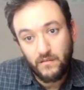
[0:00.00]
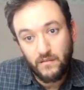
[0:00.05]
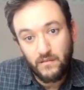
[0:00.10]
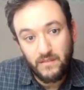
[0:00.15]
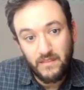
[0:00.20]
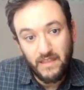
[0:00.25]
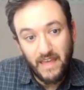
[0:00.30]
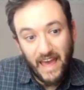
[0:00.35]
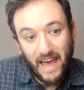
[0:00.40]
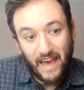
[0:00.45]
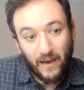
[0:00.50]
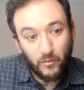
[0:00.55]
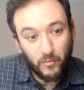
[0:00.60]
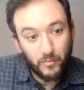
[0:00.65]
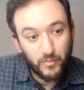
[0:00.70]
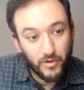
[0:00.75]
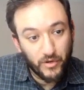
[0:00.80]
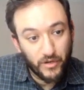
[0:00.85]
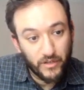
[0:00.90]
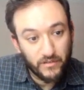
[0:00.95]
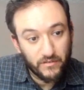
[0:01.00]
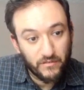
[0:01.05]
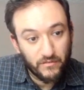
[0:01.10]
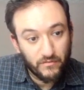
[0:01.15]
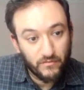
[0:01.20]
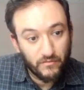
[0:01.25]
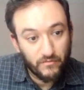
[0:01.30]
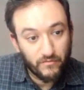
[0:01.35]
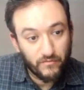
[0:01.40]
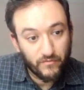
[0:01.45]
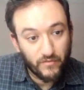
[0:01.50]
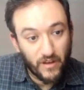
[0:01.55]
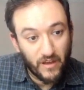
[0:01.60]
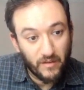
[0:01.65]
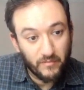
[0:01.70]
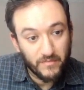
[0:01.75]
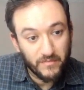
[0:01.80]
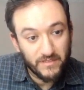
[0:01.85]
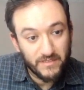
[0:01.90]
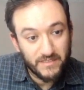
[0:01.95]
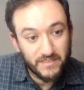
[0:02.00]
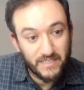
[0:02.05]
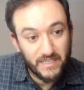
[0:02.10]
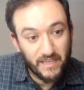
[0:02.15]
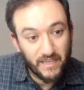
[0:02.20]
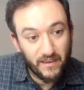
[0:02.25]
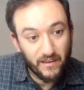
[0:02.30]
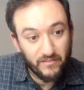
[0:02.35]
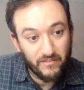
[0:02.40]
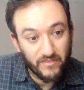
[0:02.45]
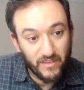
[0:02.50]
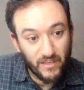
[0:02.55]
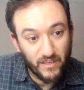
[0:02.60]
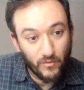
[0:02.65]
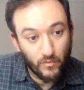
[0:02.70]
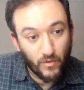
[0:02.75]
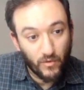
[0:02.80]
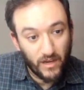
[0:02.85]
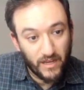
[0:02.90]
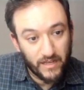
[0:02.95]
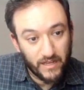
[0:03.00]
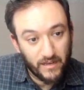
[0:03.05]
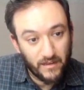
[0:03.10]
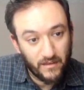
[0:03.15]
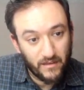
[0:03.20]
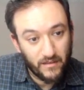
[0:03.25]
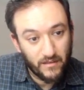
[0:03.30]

the output from t of E1